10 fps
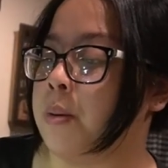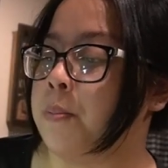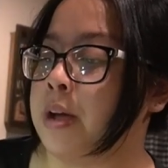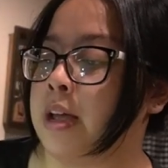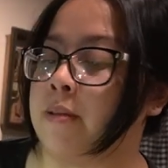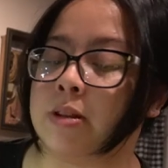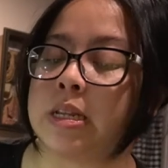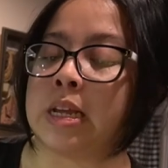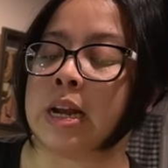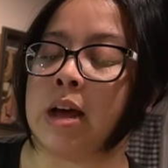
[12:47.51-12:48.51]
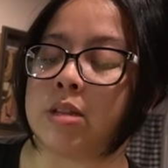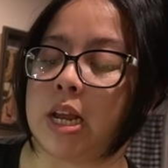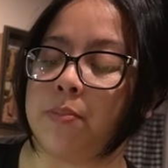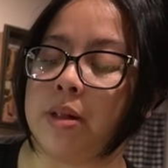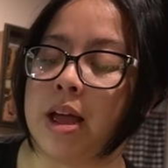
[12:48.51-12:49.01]
but if it's like an
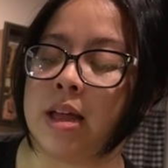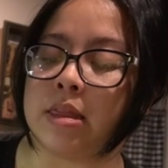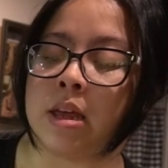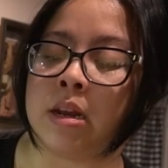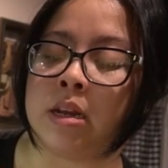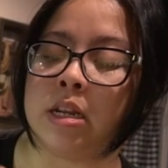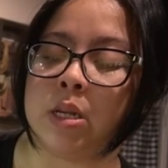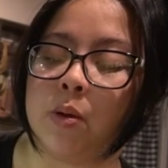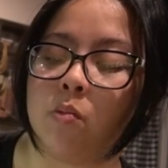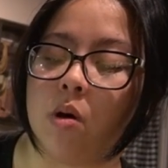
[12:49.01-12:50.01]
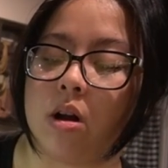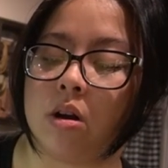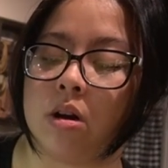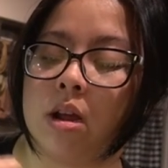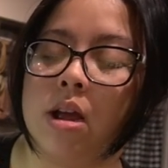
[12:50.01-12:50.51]
outside plant, then it needs to be
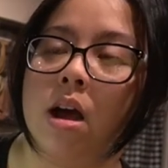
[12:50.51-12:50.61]
watered.